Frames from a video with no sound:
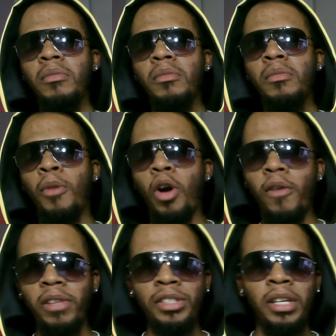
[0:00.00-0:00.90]

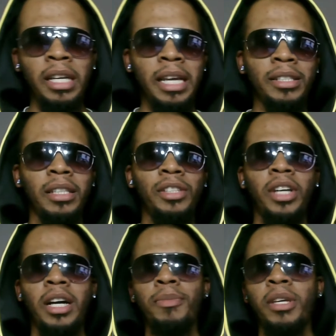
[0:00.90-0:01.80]
Marvel has done an excellent
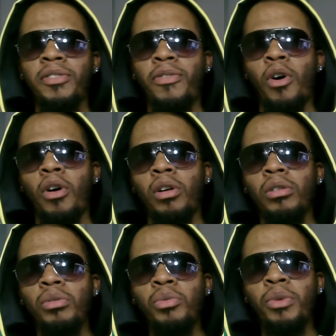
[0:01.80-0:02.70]
job thus far
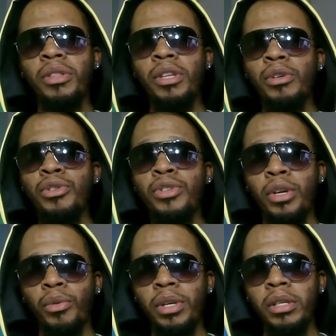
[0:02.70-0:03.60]
with their
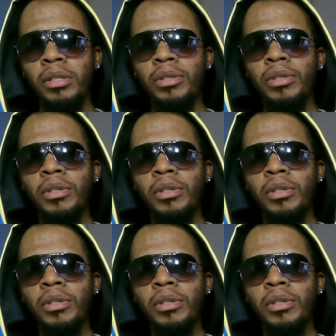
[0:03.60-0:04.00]
series.